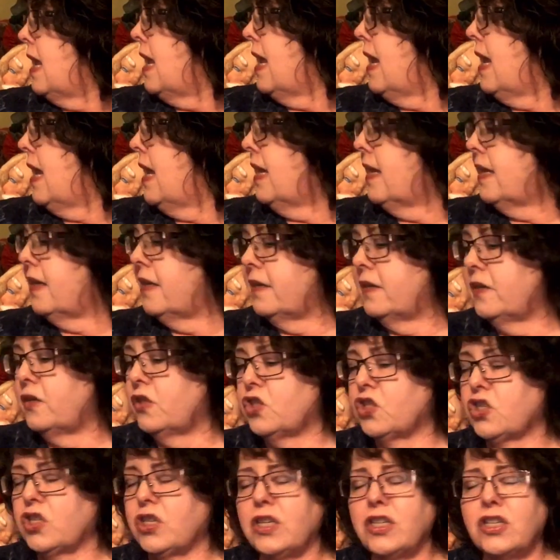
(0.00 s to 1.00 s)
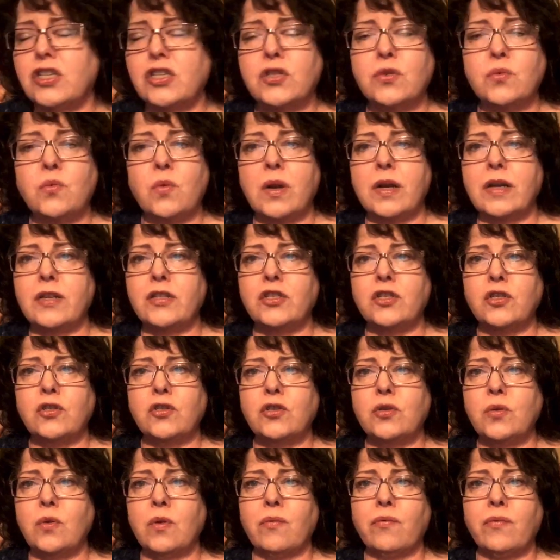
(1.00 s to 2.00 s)
And she just wanted to
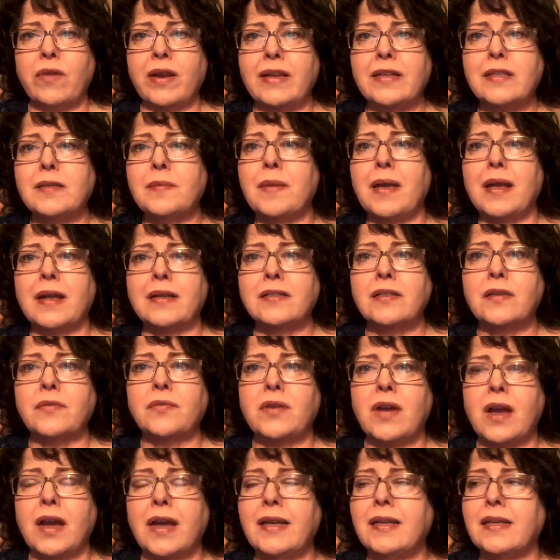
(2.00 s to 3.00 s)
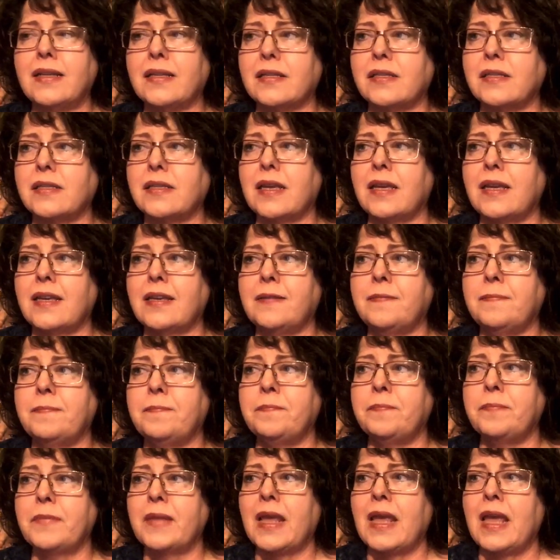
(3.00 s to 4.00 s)
do a random act of kindness. And
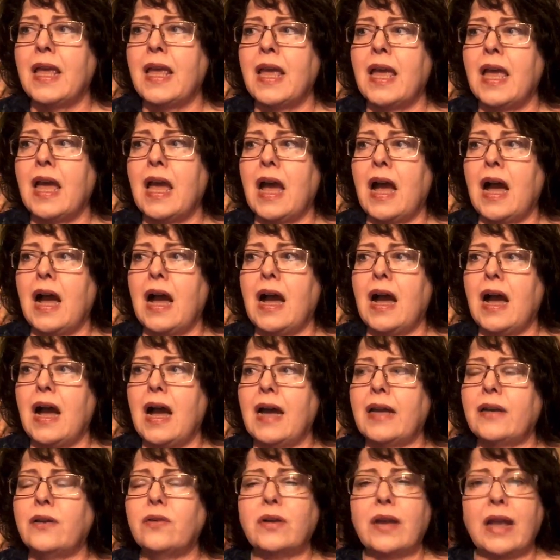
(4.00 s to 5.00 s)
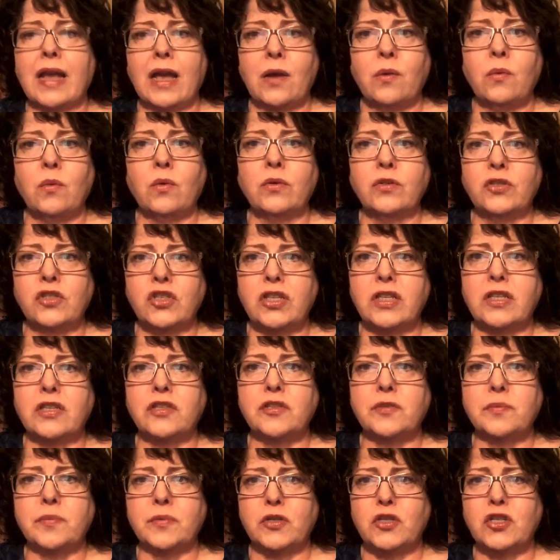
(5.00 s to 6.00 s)
I don't know how old she
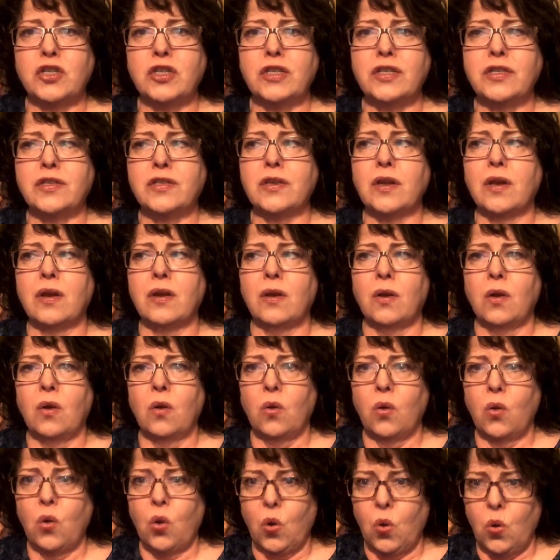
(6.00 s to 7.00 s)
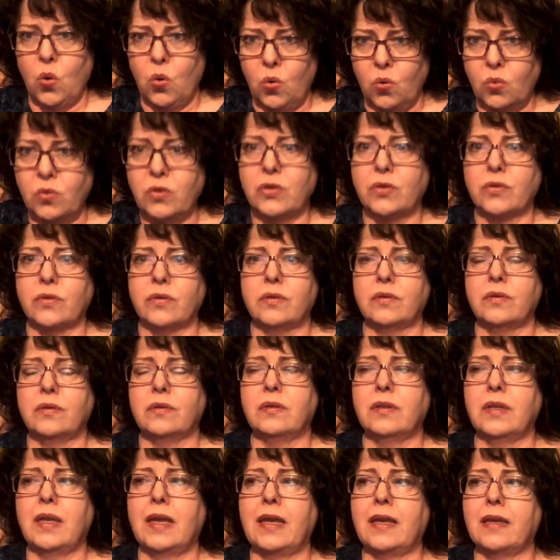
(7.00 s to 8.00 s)
is, but she's older,
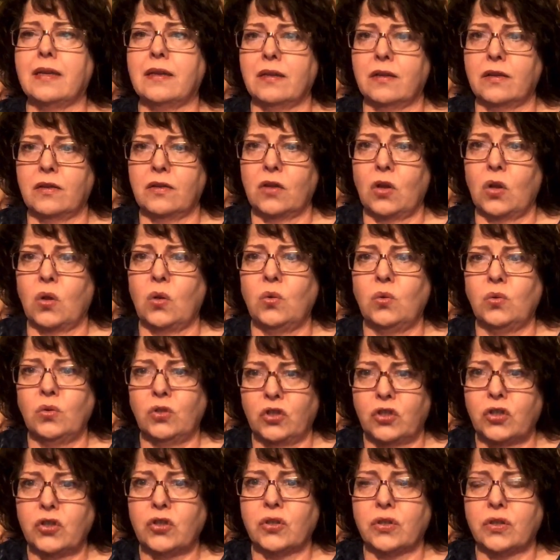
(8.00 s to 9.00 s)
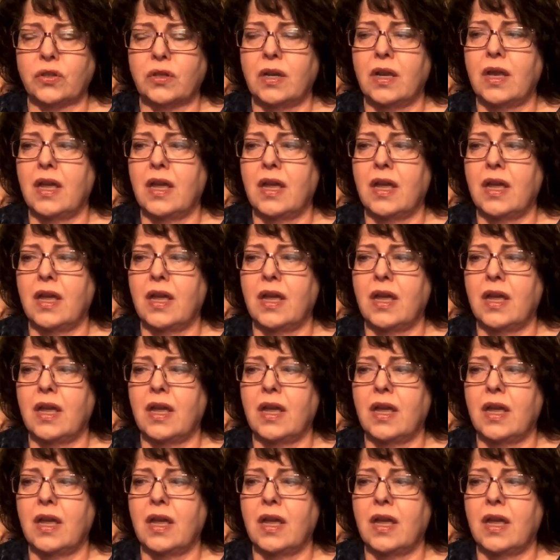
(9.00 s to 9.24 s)
like older.